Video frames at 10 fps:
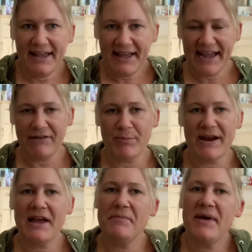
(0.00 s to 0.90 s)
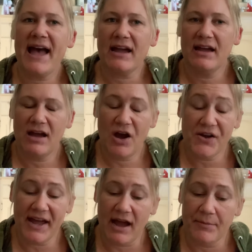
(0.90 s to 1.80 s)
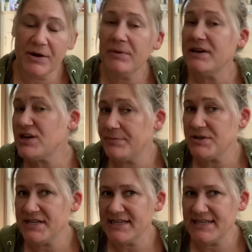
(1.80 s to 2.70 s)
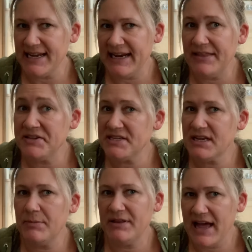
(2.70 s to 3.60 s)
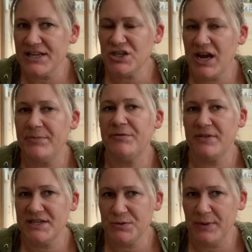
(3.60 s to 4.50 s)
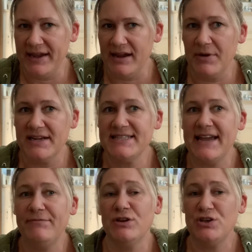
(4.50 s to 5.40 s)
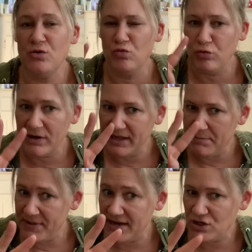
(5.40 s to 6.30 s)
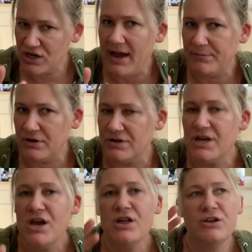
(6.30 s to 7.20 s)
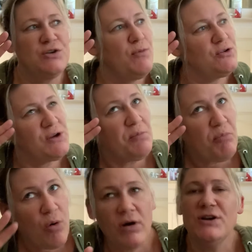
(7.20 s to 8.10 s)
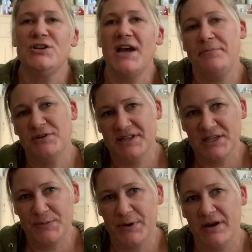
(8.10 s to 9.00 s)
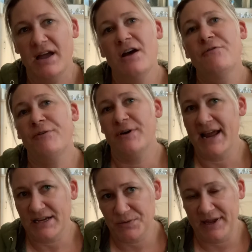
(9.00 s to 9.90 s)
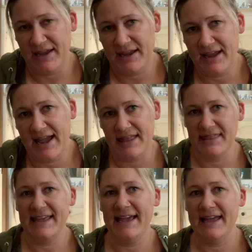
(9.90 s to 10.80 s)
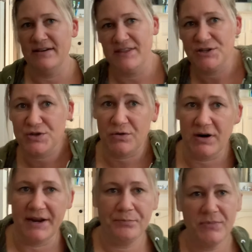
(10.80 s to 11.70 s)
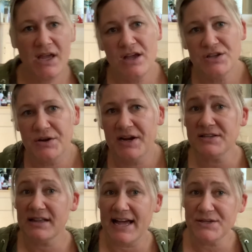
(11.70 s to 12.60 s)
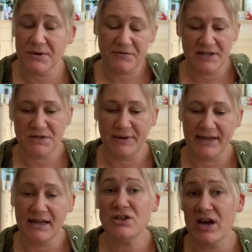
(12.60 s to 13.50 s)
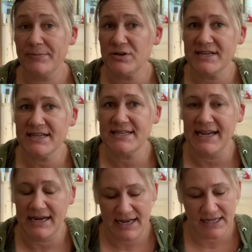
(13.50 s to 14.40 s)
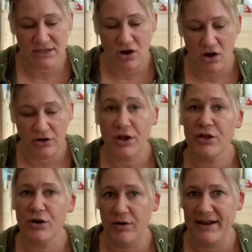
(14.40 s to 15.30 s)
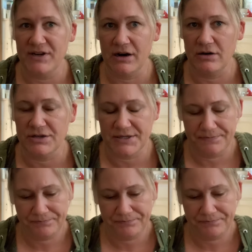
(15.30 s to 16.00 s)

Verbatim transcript: Hey everybody, I'm back. Okay, I'm going to read chapter 16 and this is going to be the last chapter for this week. I'm going to save the two really big chapters, the two most important chapters in this book for next week and the end of this story. So here's the last one for this week. It's chapter 16. It's called The Grave Diggers.